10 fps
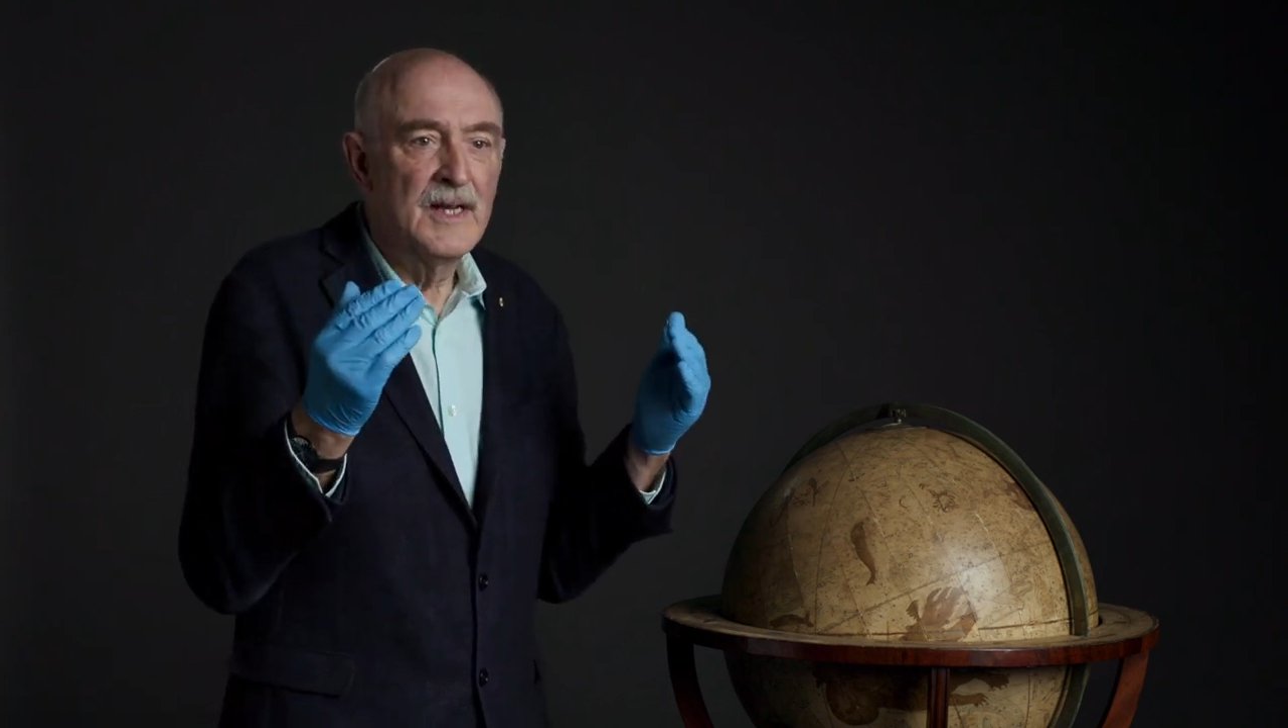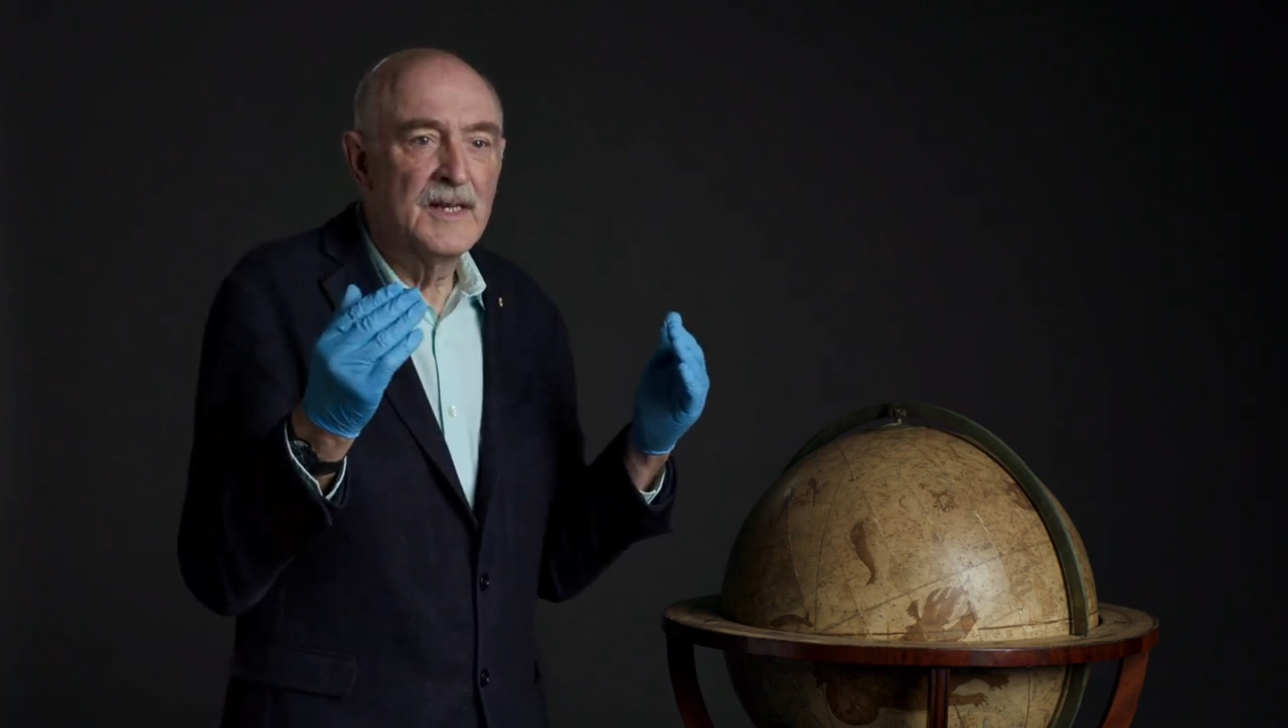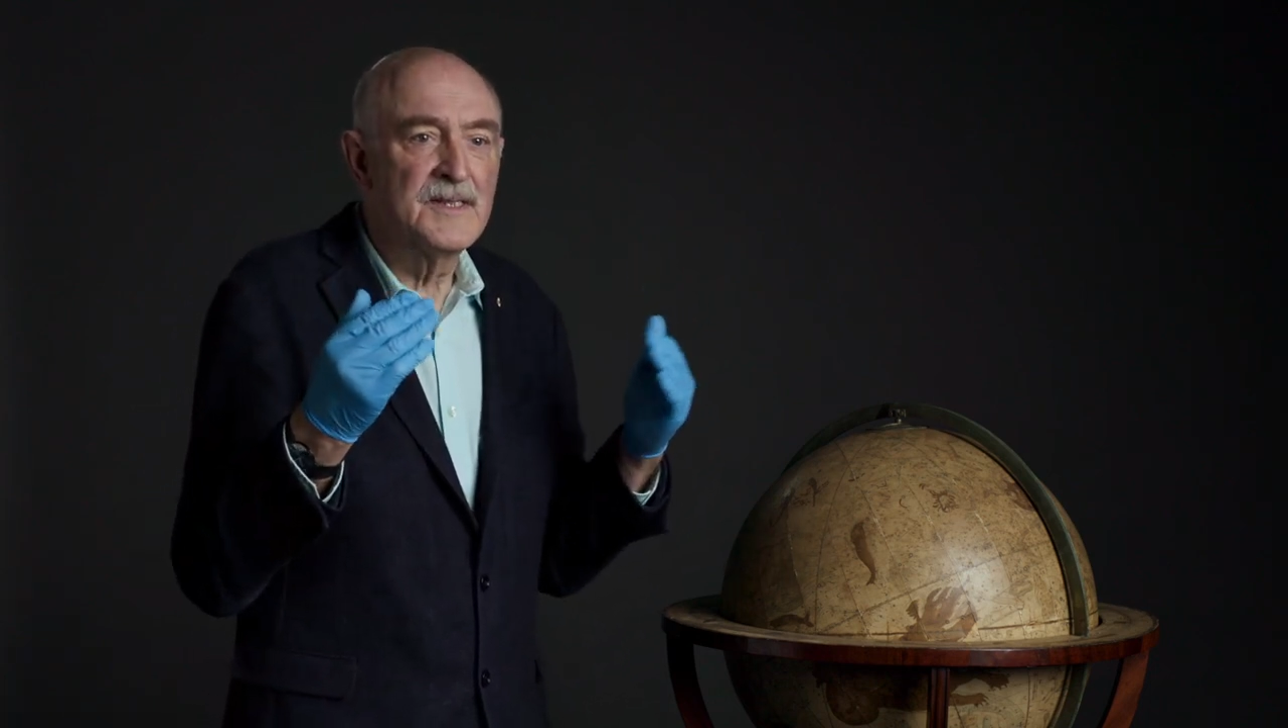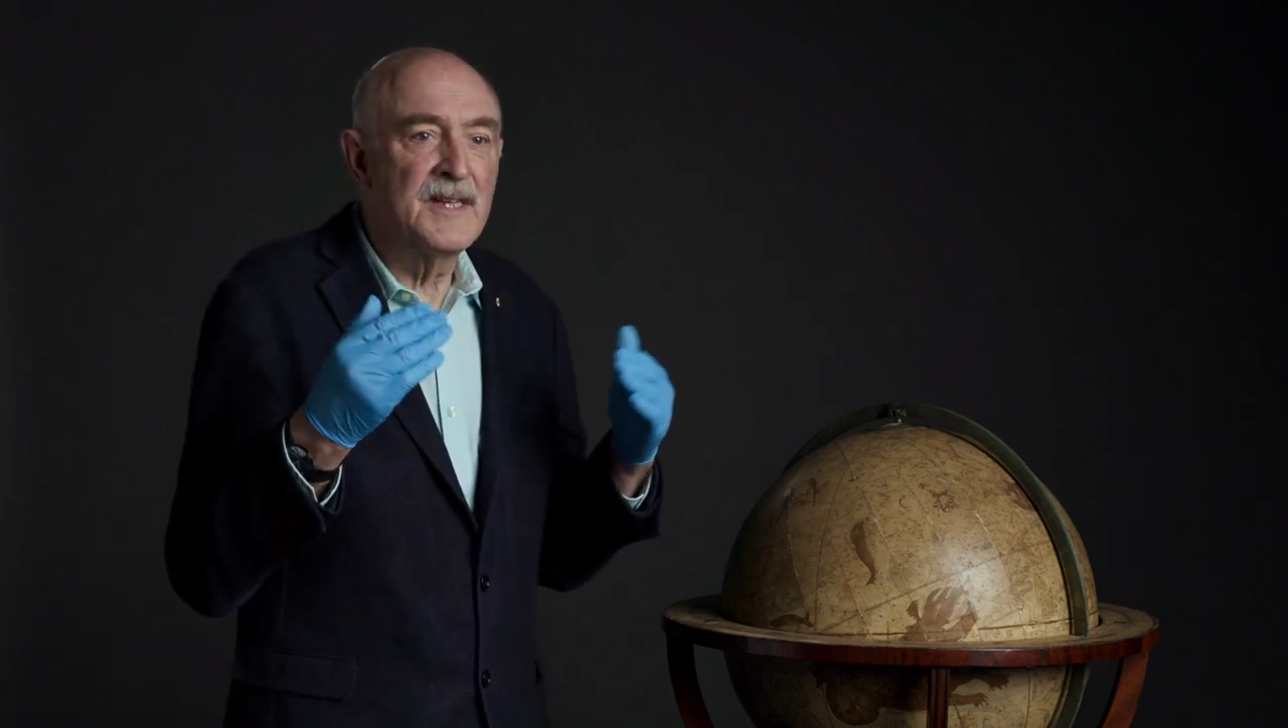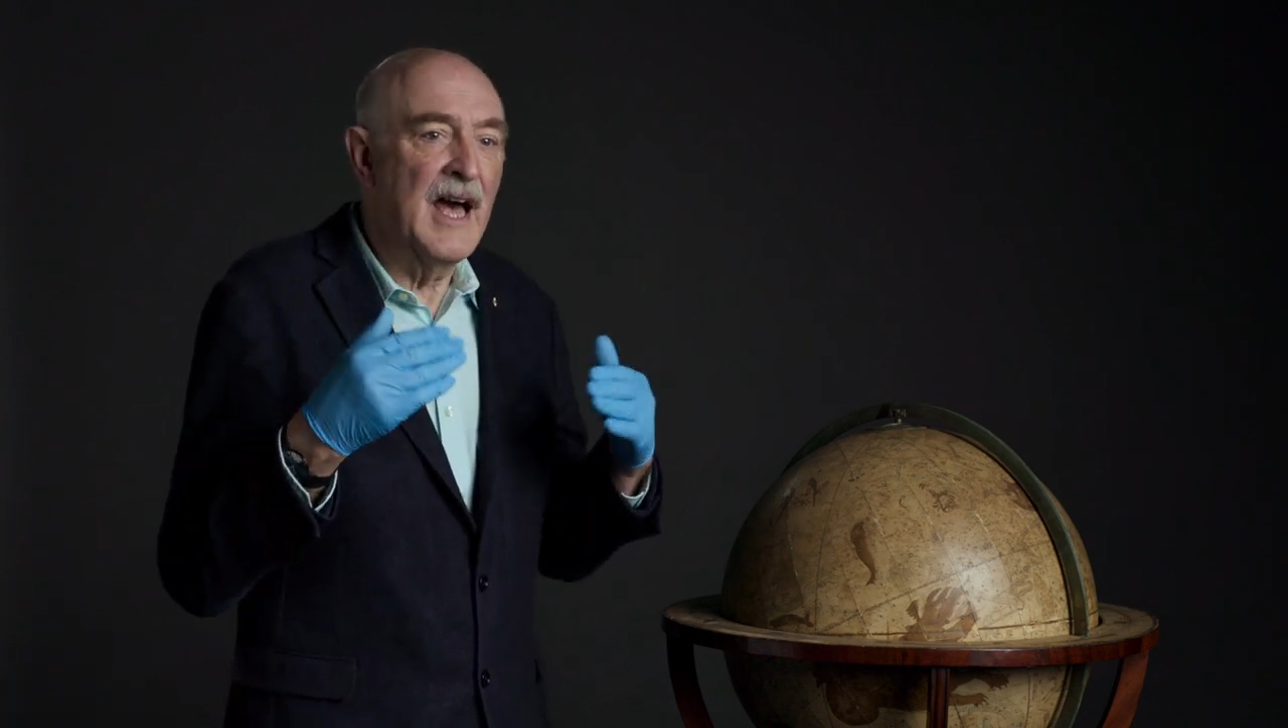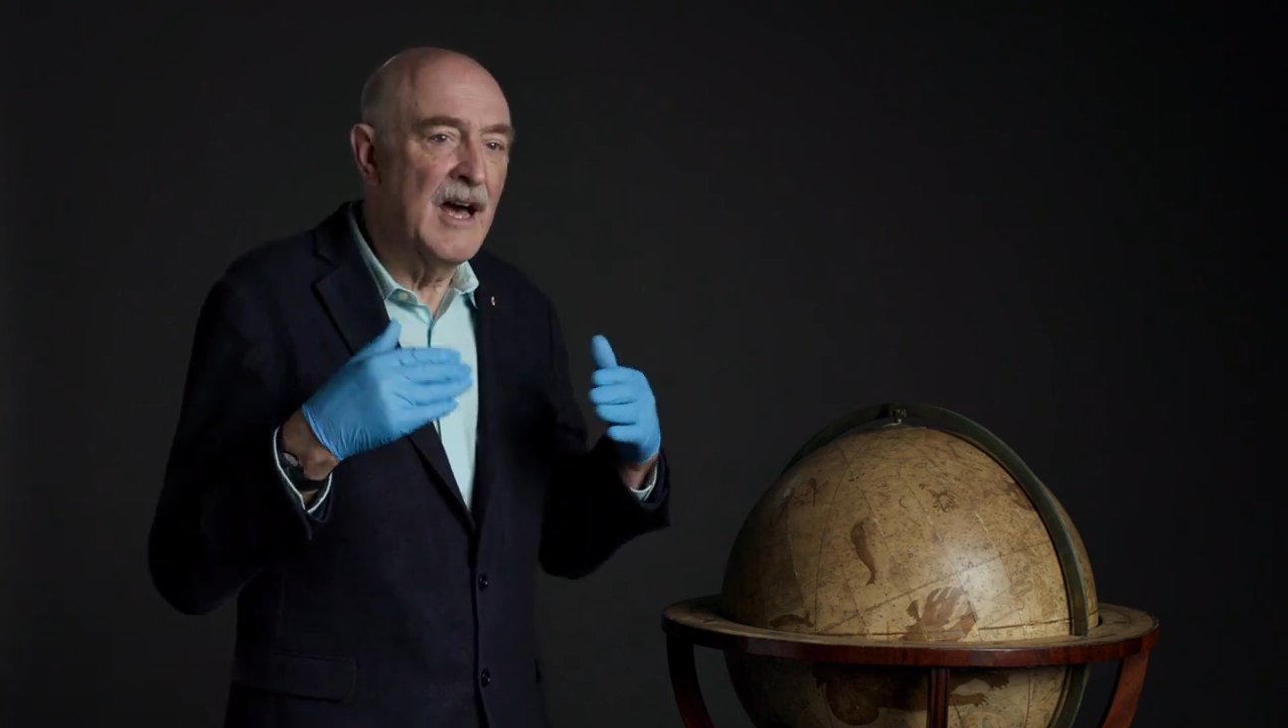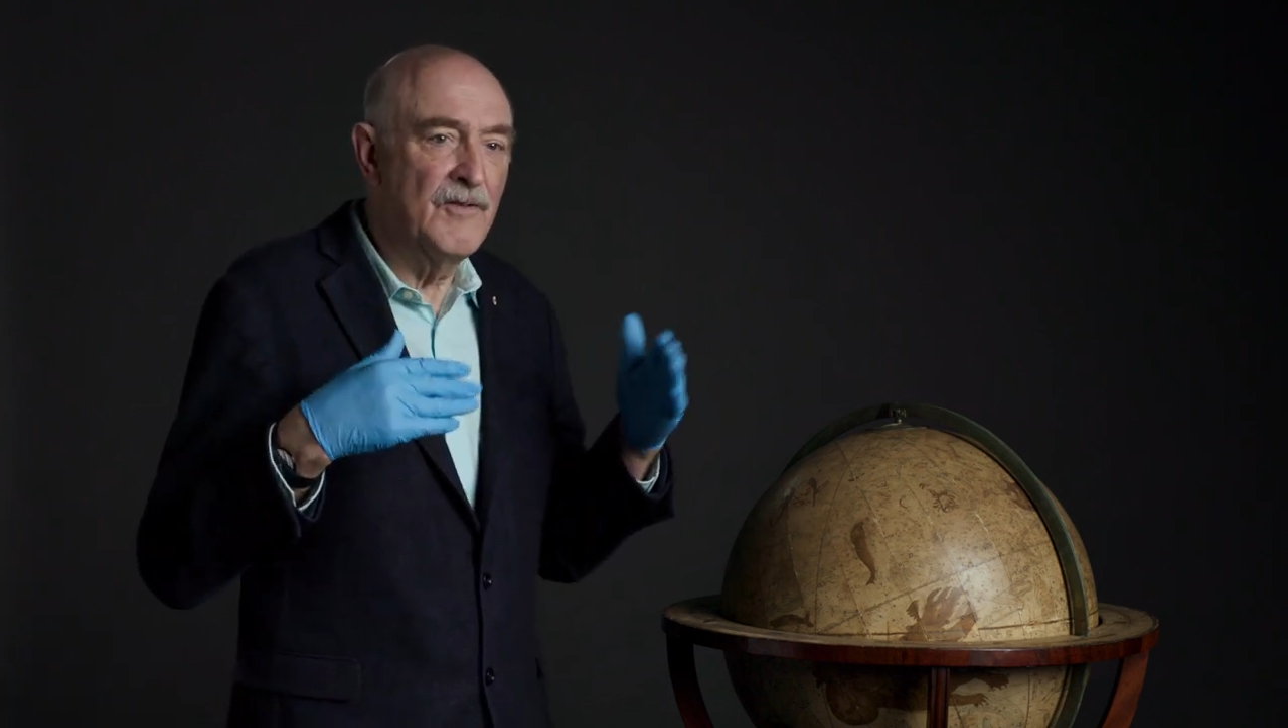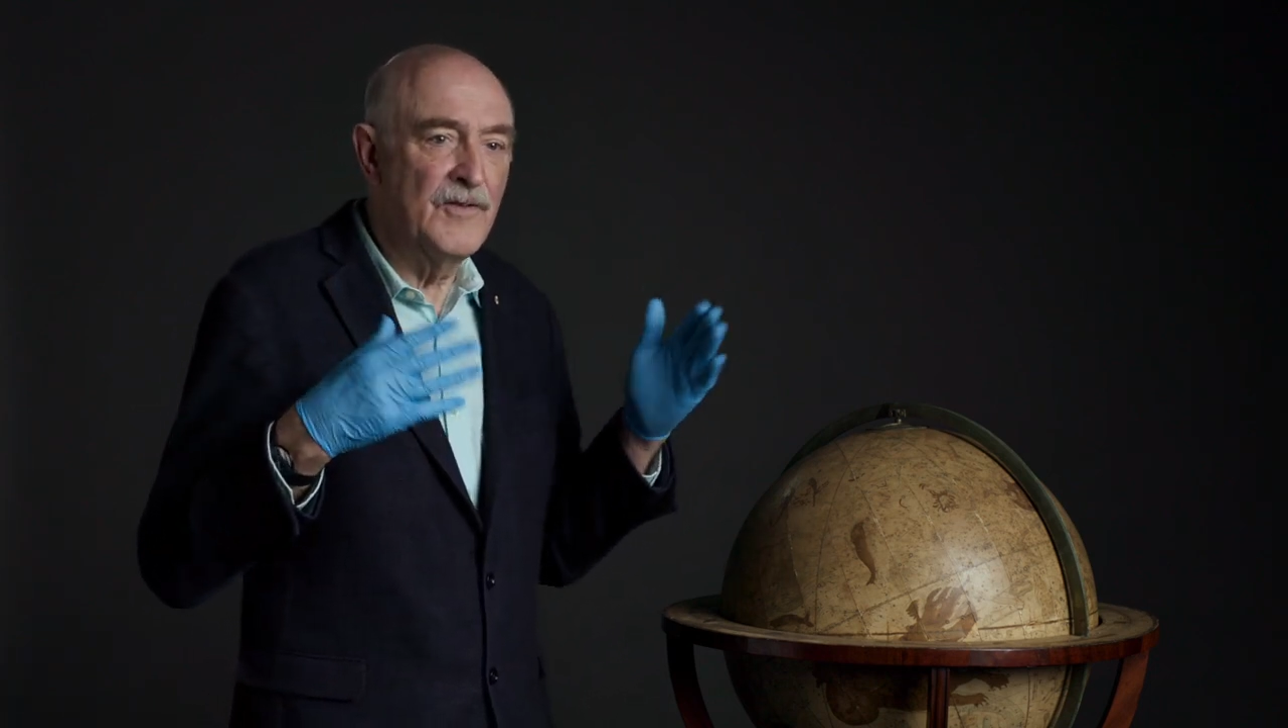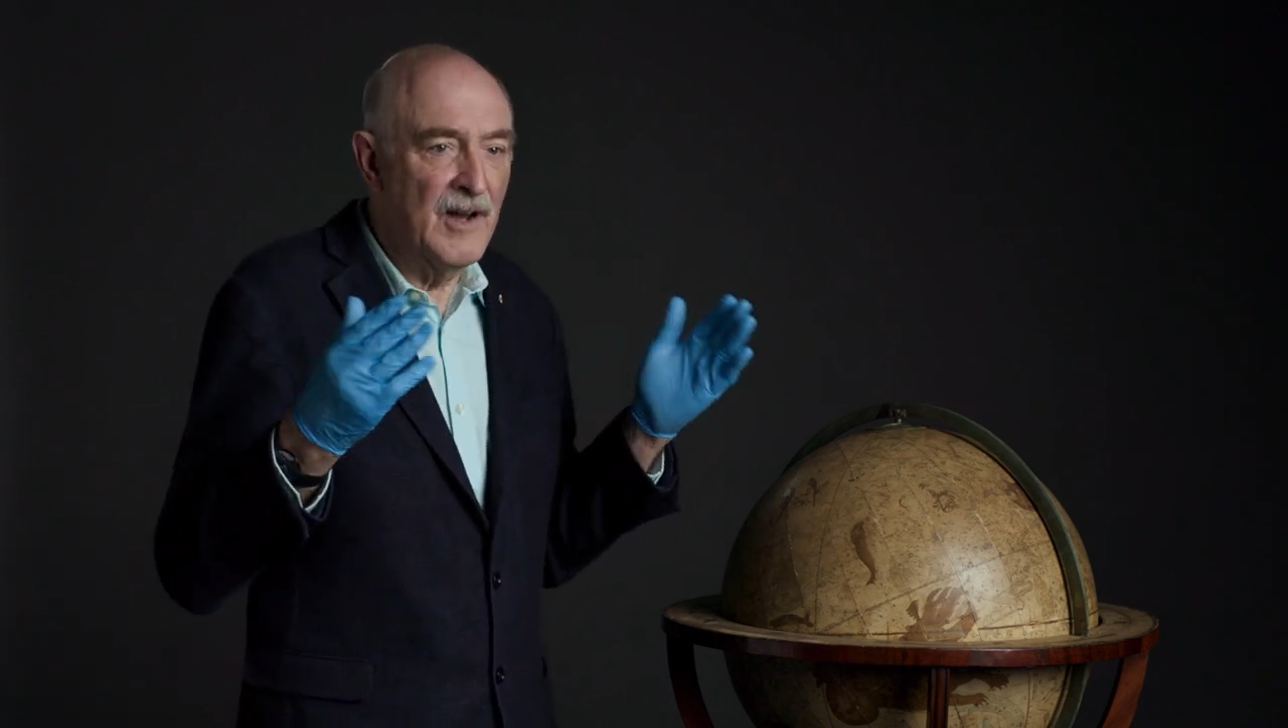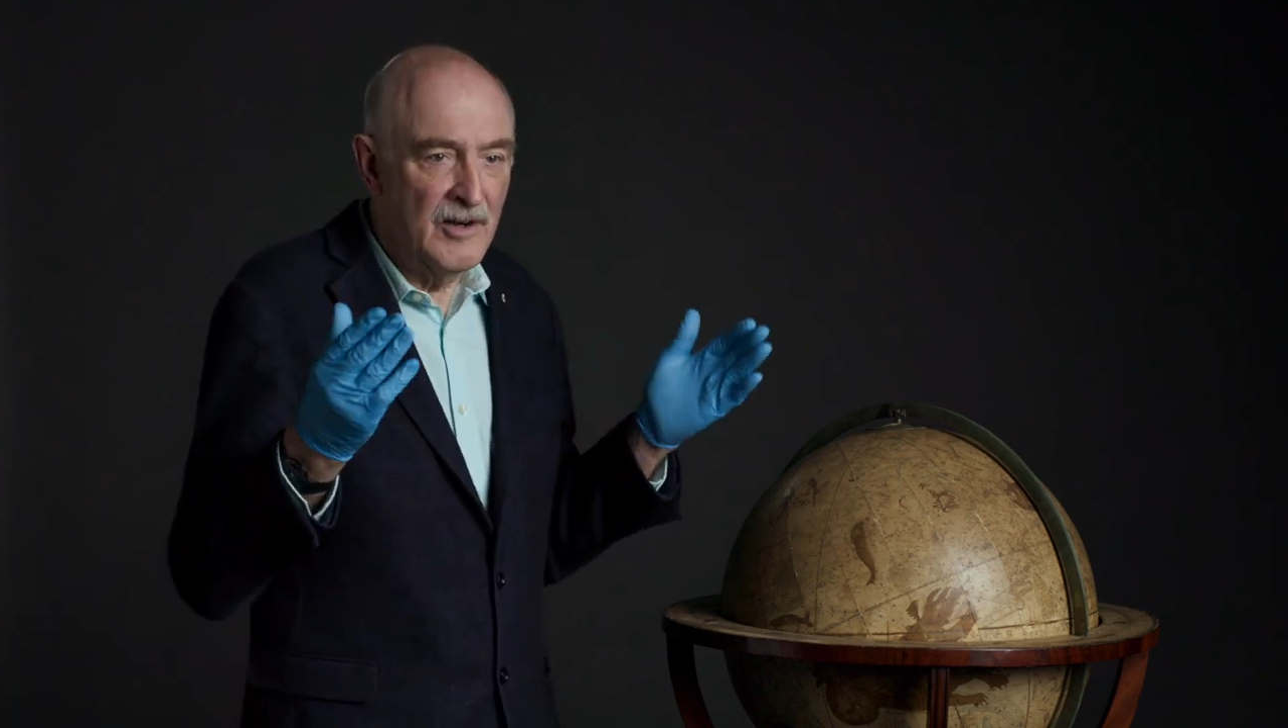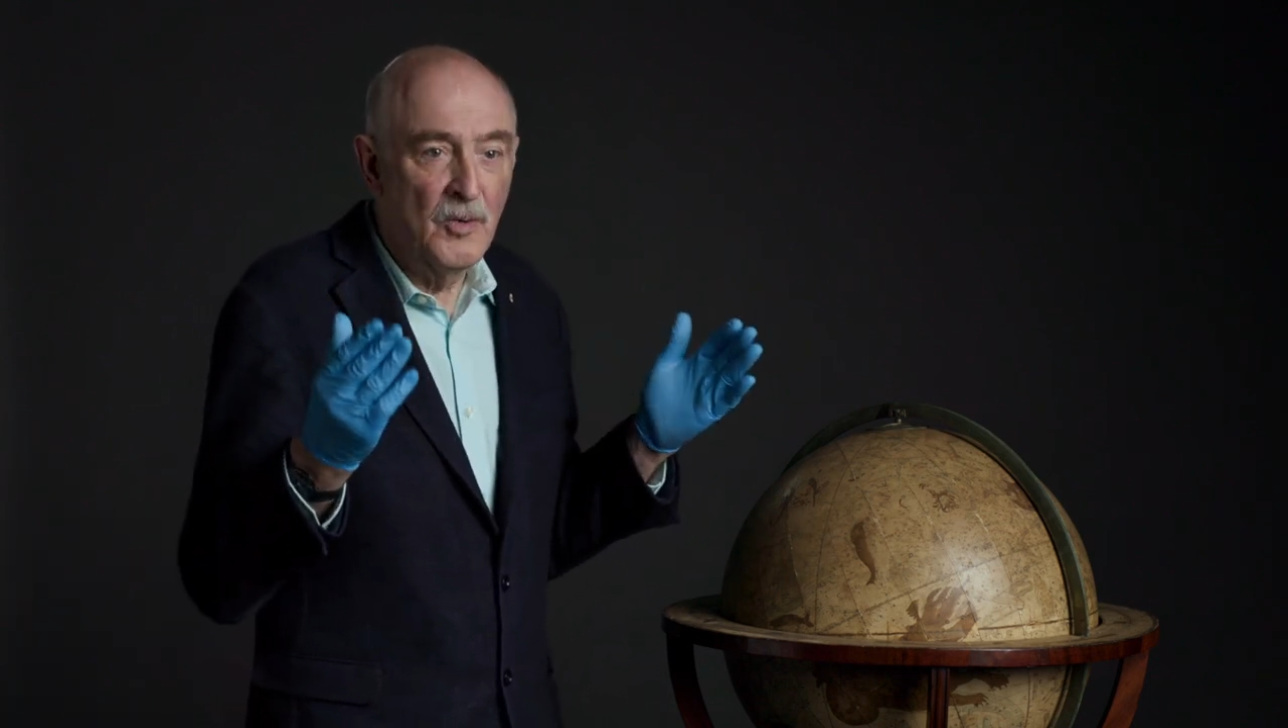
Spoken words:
as to how far